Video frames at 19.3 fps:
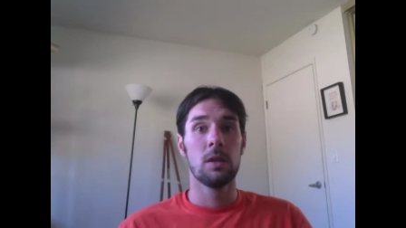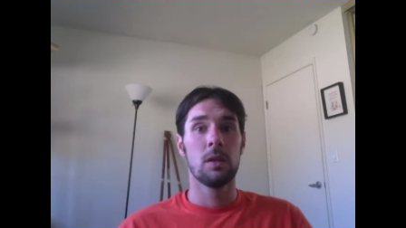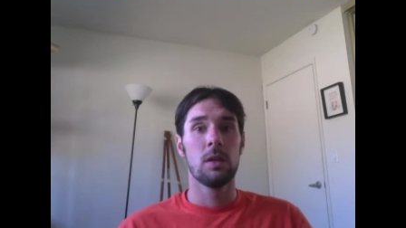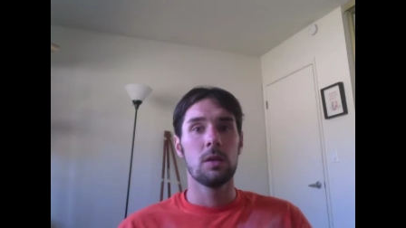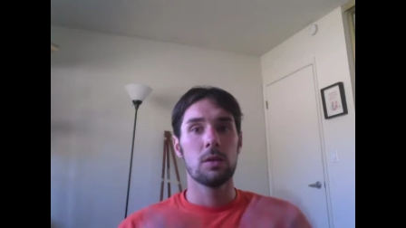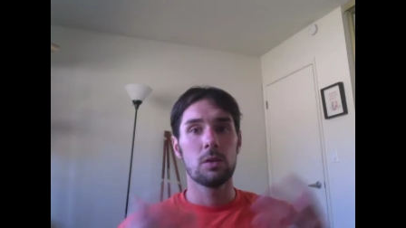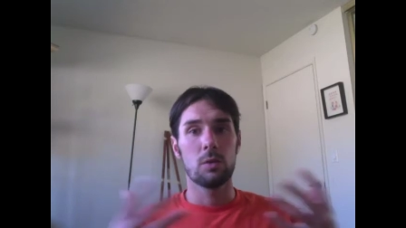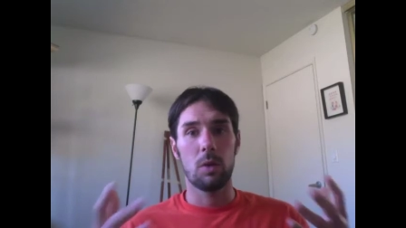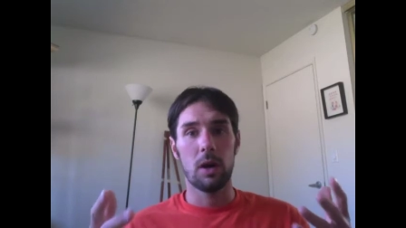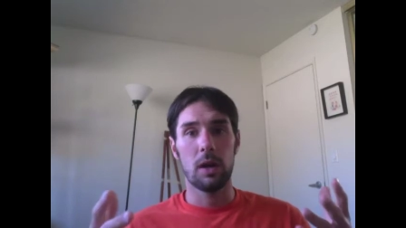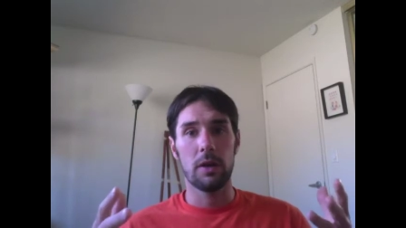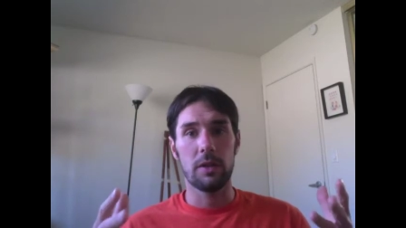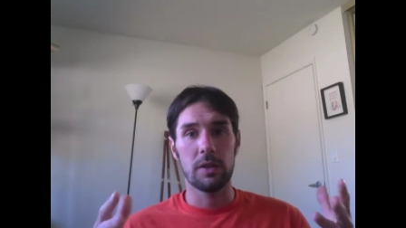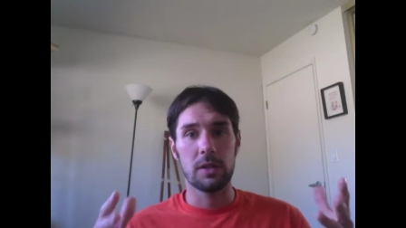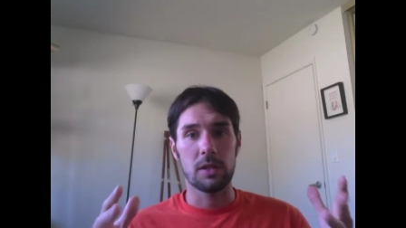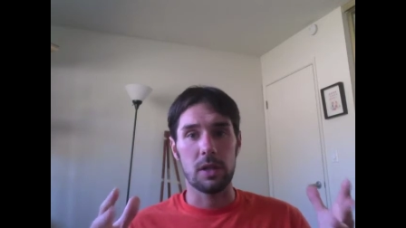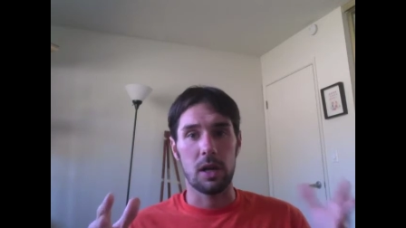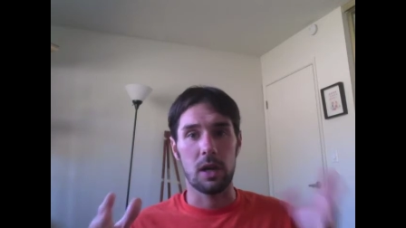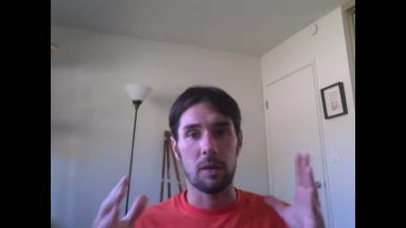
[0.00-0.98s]
So why all
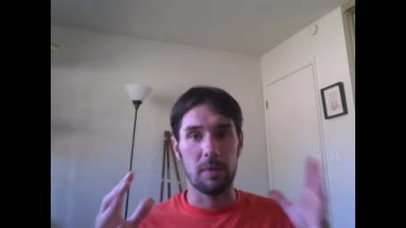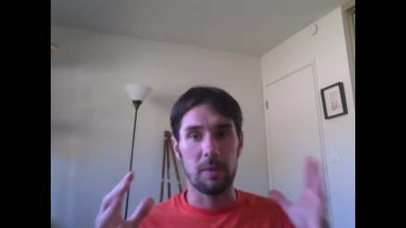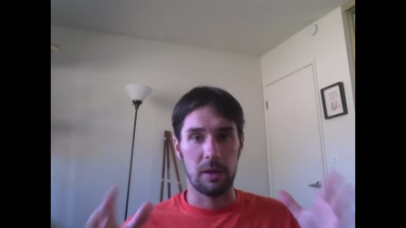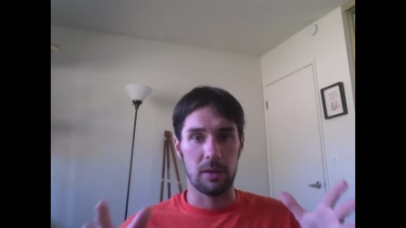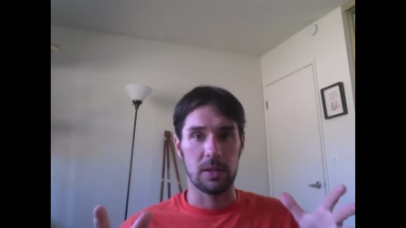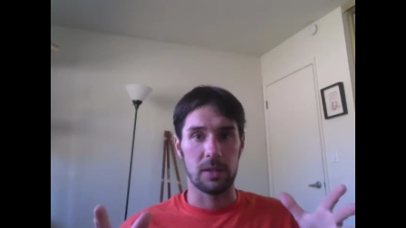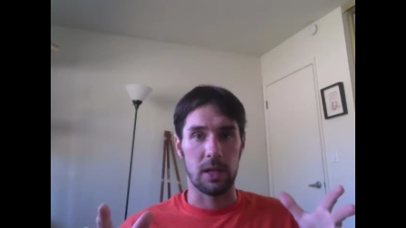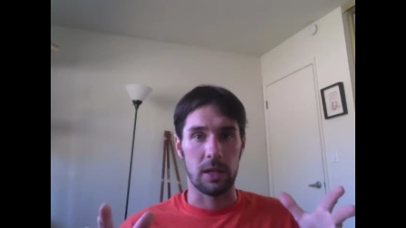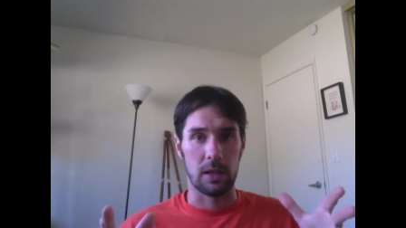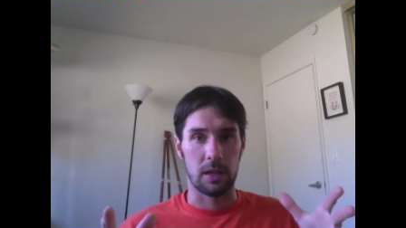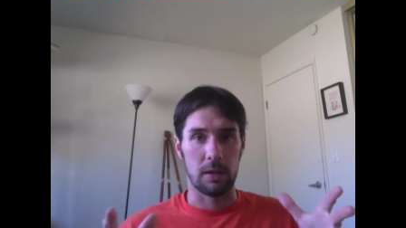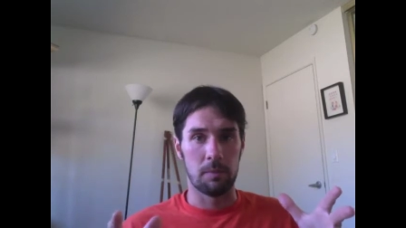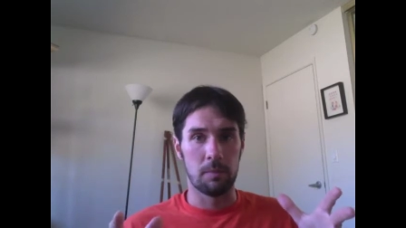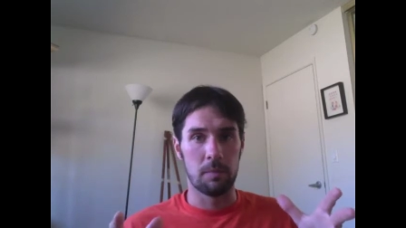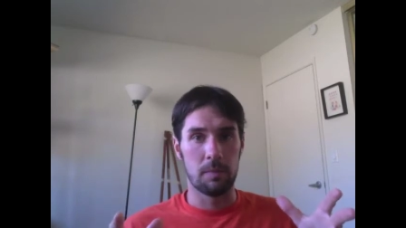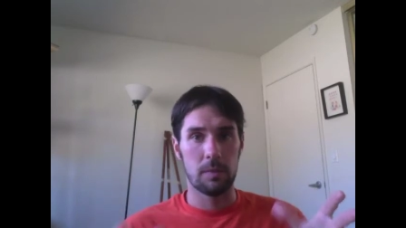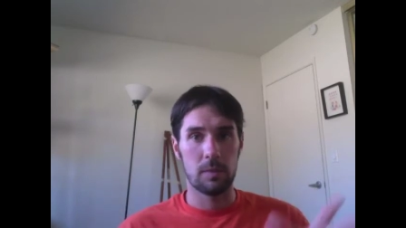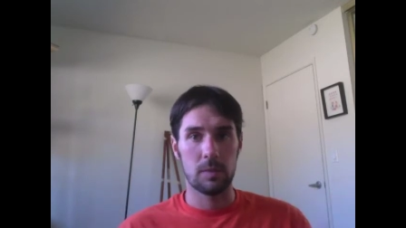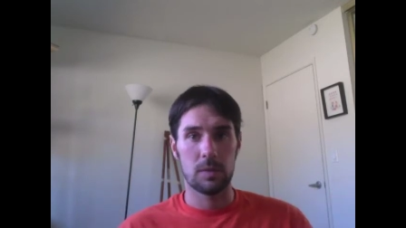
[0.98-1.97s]
this talk about data?
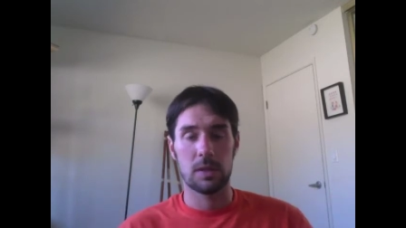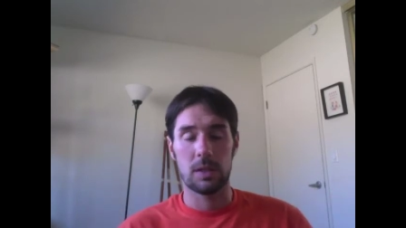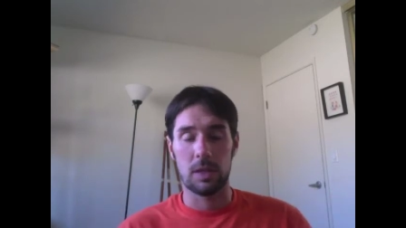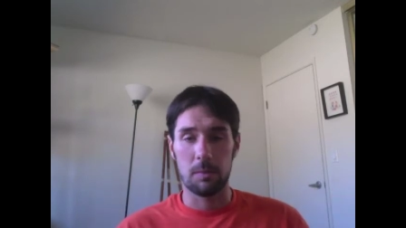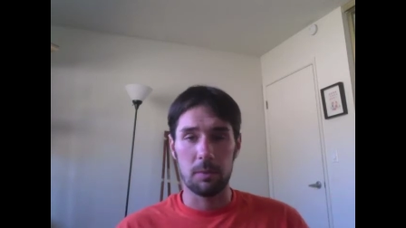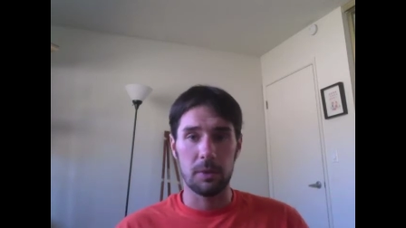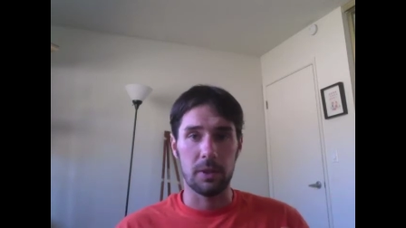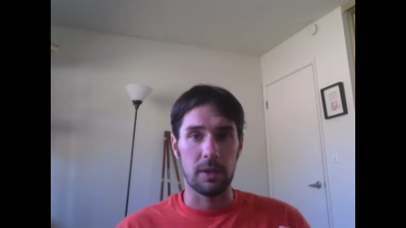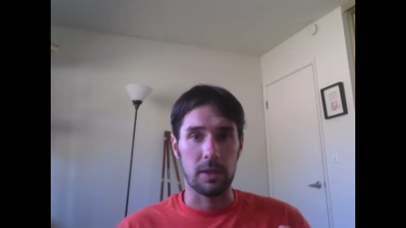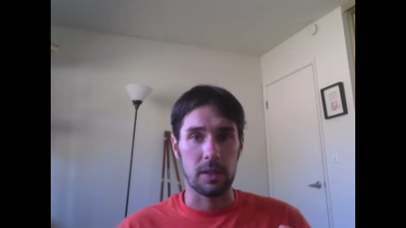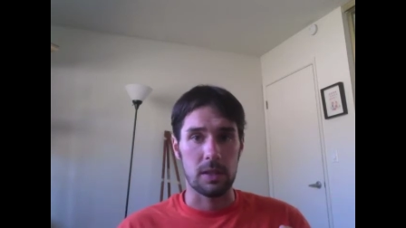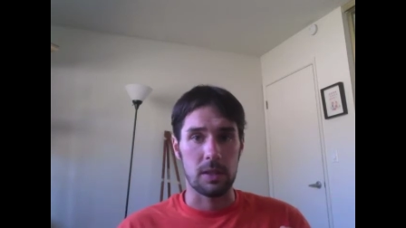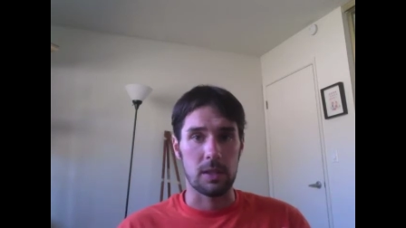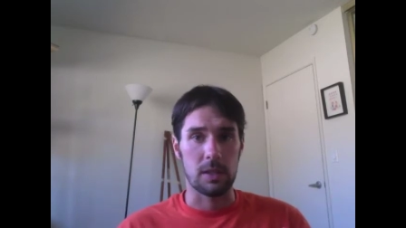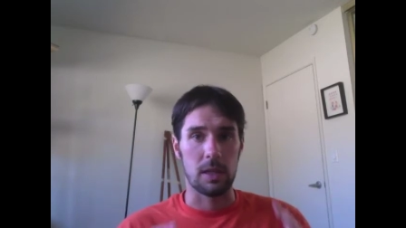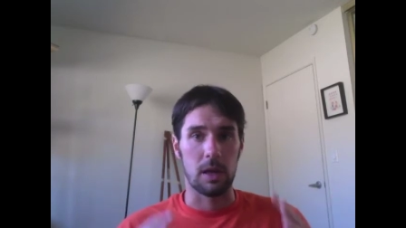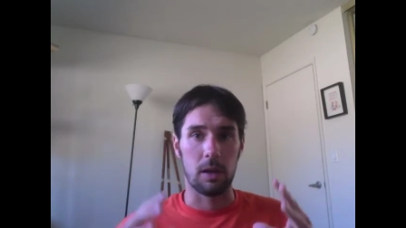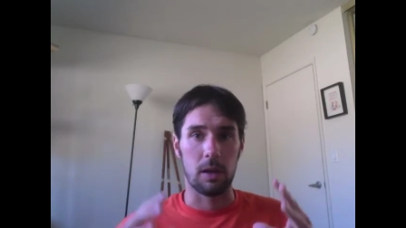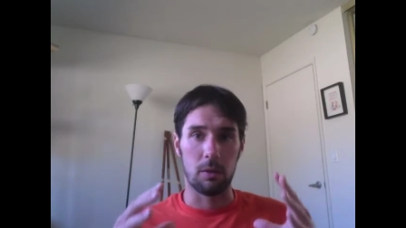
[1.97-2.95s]
Simply this is
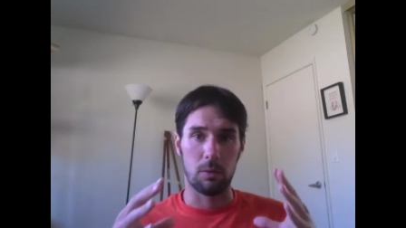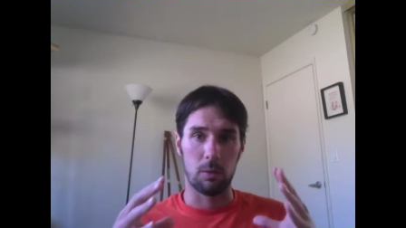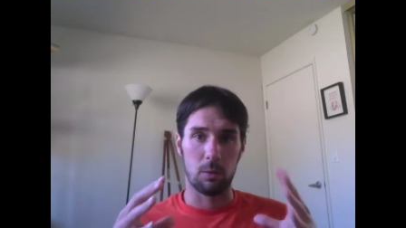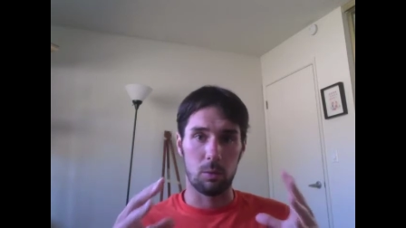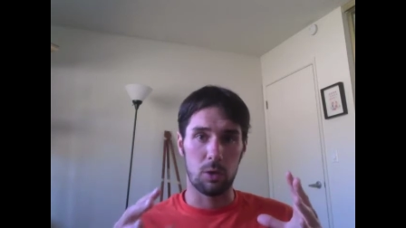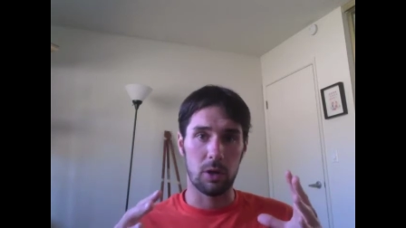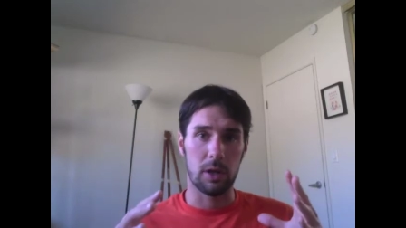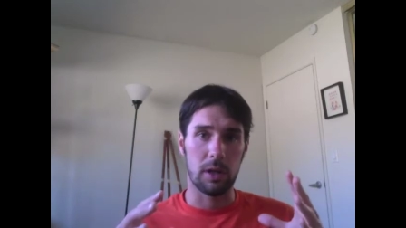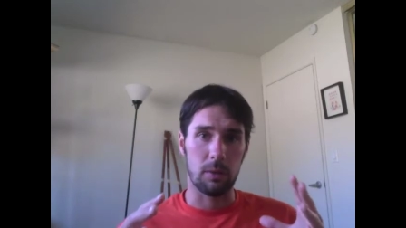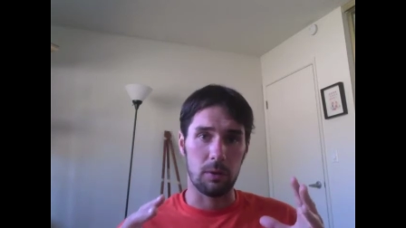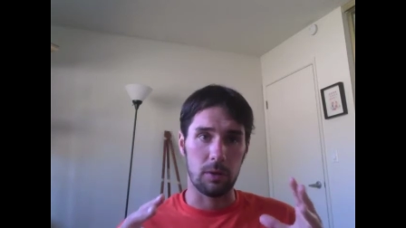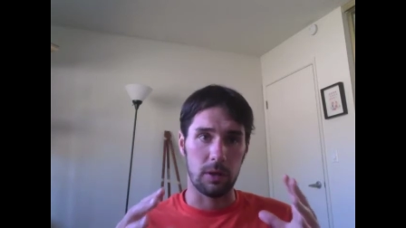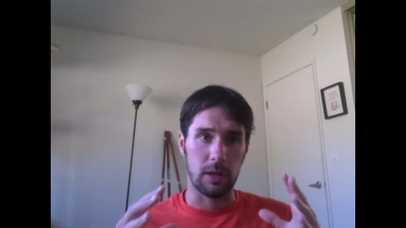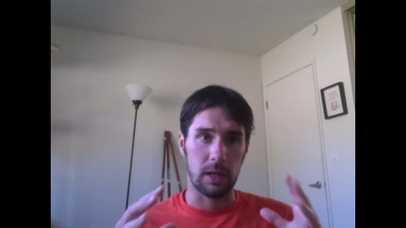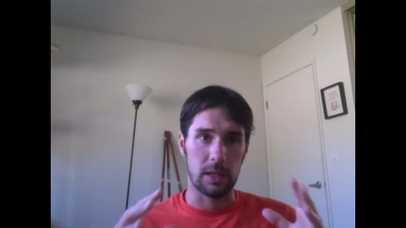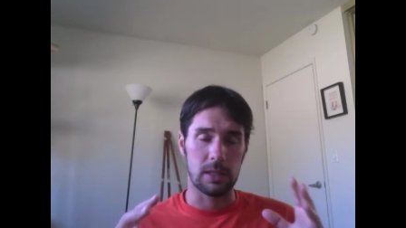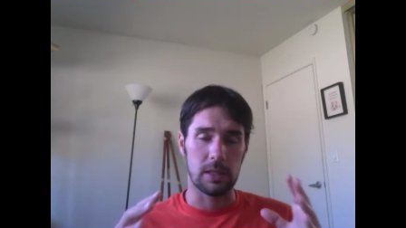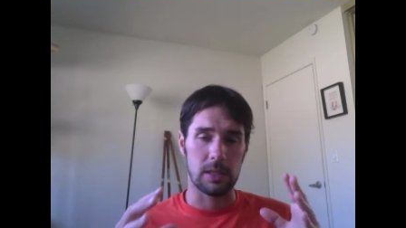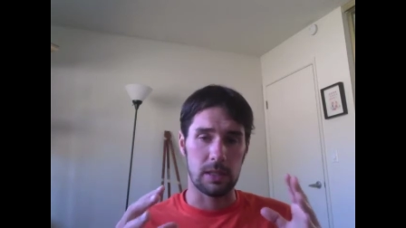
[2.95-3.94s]
that when working with
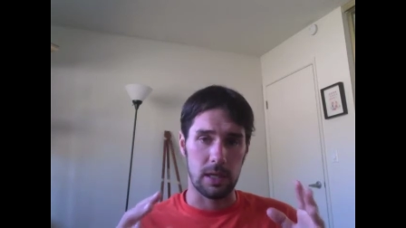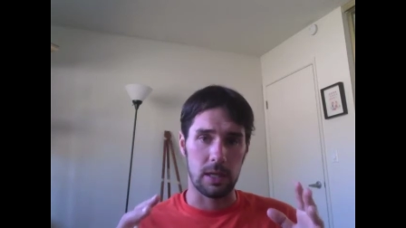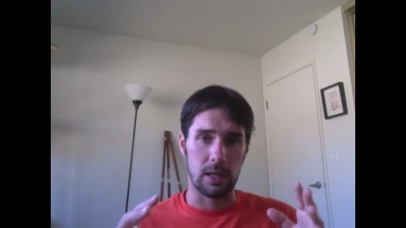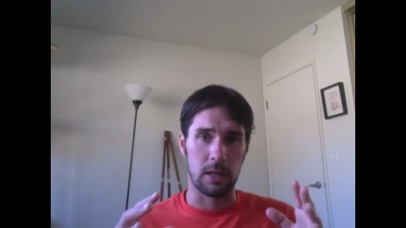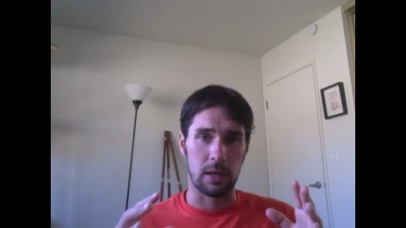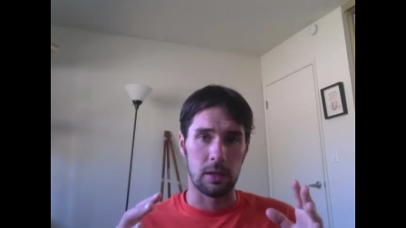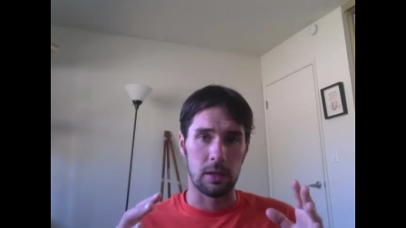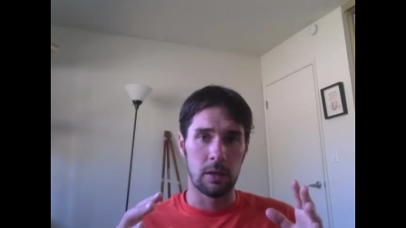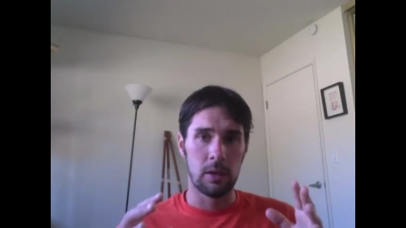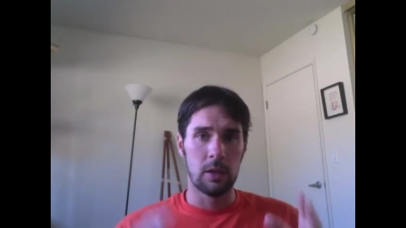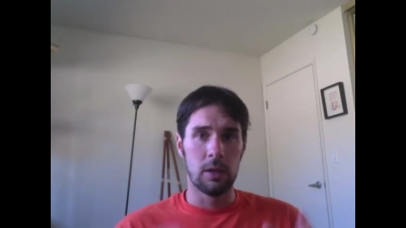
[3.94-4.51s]
lots of data,